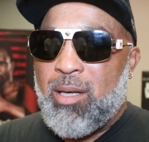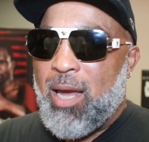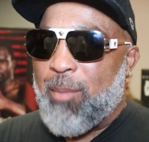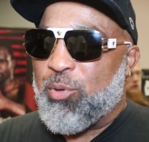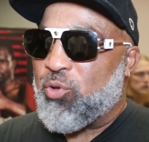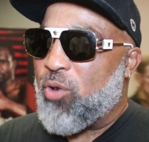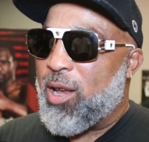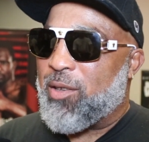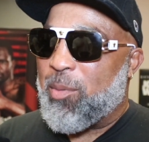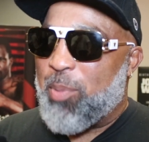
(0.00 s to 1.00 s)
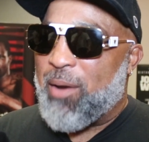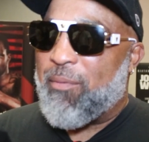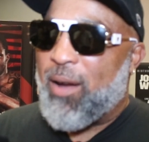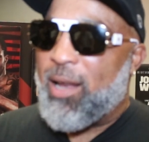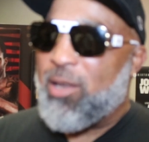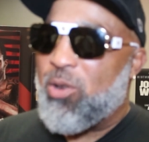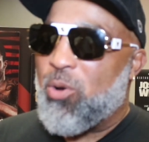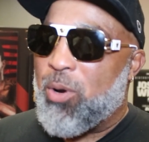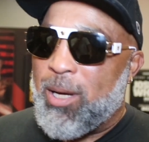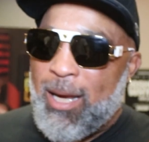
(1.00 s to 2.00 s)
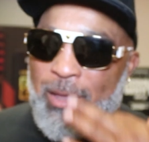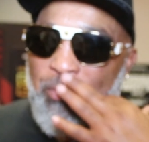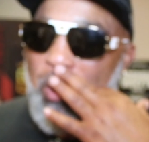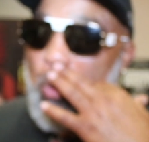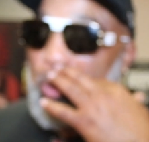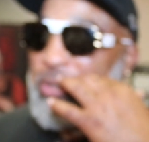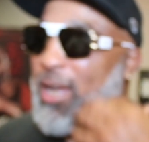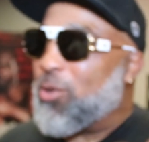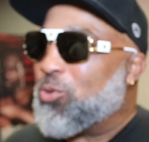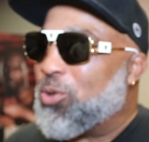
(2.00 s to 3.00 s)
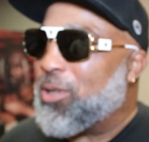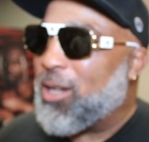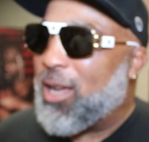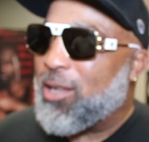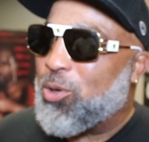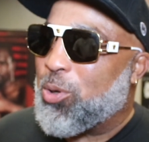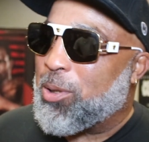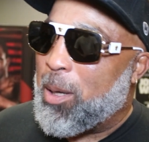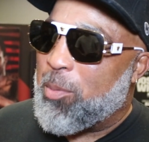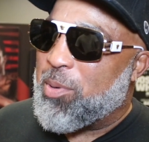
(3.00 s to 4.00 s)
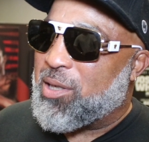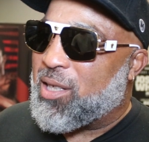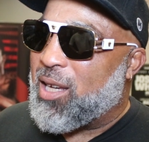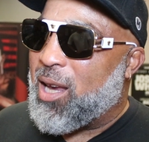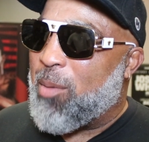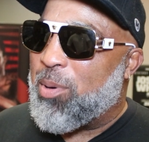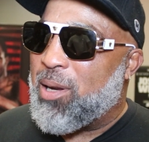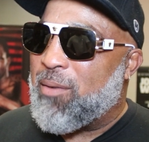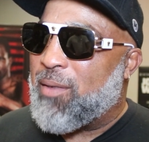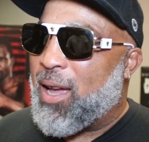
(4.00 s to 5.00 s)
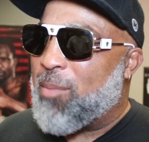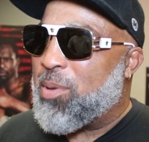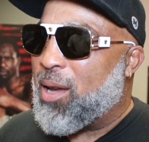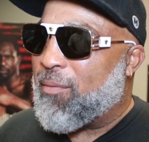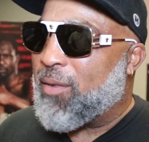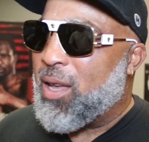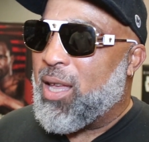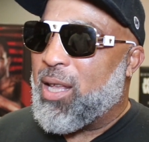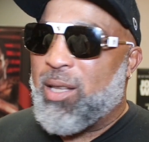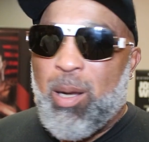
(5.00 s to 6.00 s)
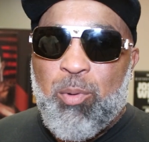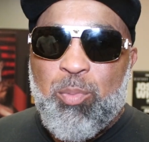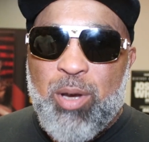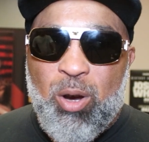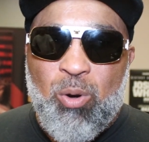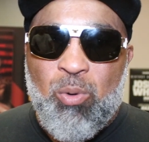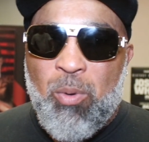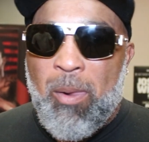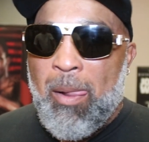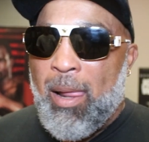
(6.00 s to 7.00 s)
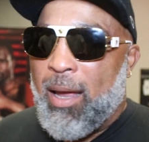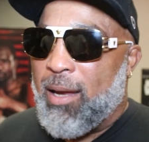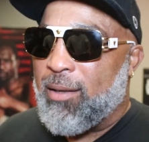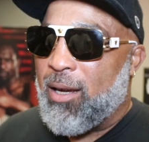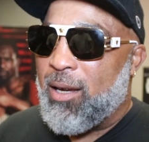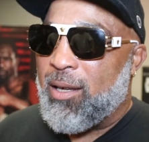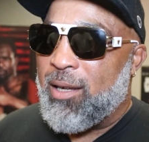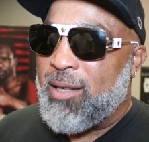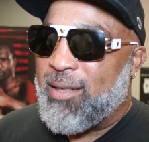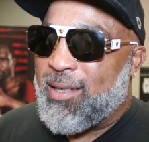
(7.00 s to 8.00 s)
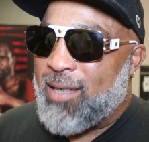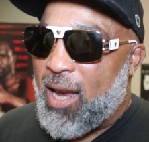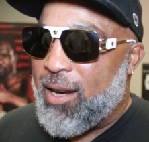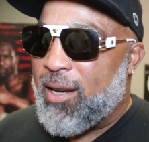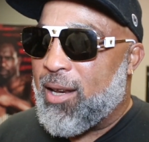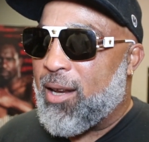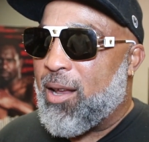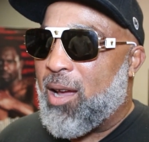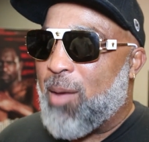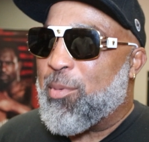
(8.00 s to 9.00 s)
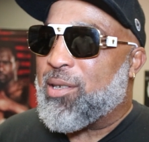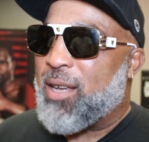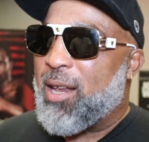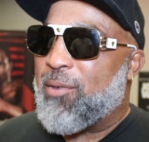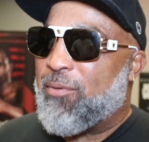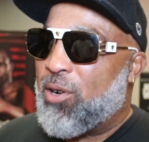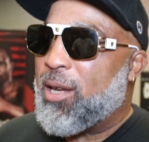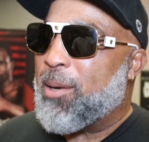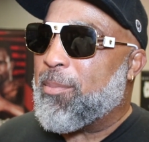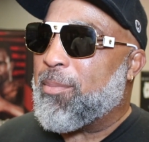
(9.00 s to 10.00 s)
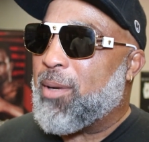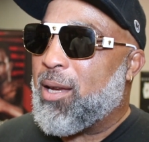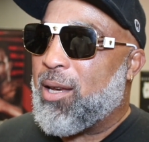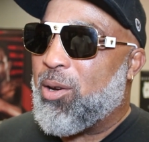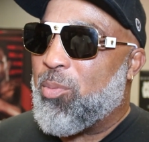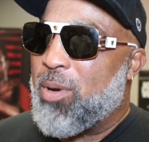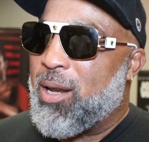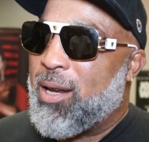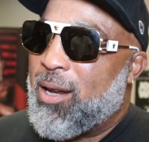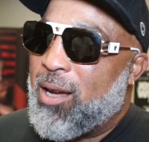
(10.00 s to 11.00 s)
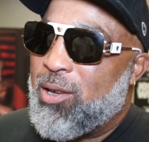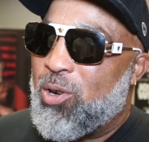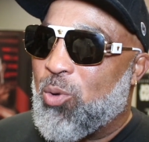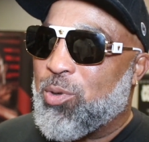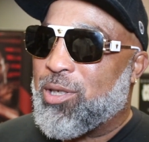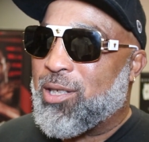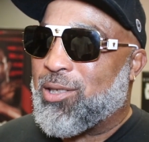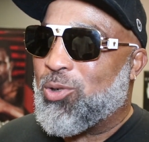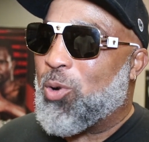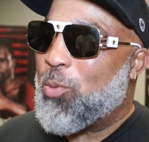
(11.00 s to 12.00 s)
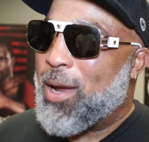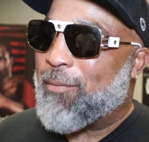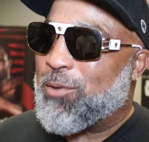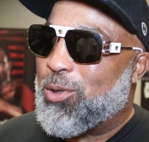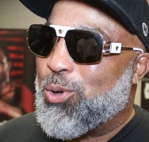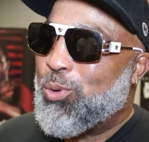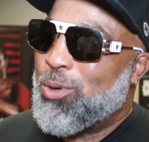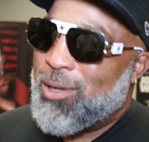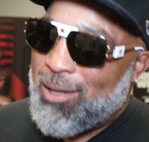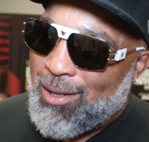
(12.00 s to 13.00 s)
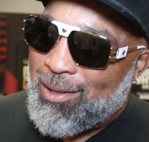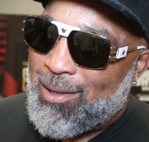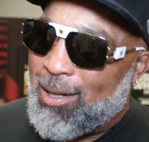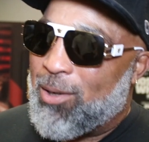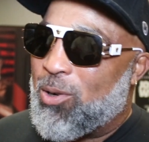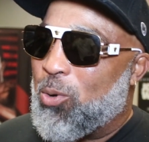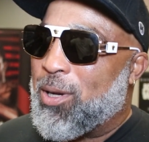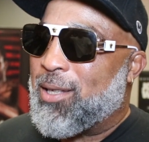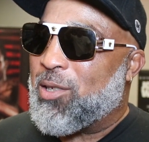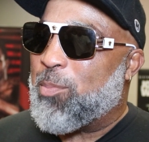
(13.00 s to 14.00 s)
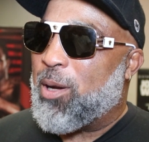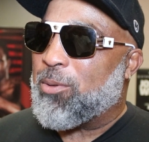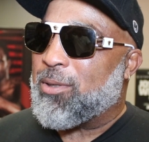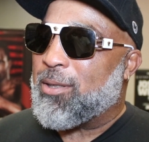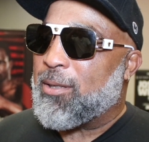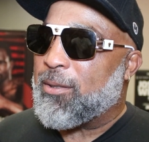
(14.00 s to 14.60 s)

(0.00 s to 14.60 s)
Camp is great. It's a big fight. You know, he got three world titles on the line. You know, the WBC, I believe, the IBF, the WBO and uh, he's excited, and uh, I'm excited for him. And you know what I mean. And uh, you know, we're just doing what we have to do to go get these belts.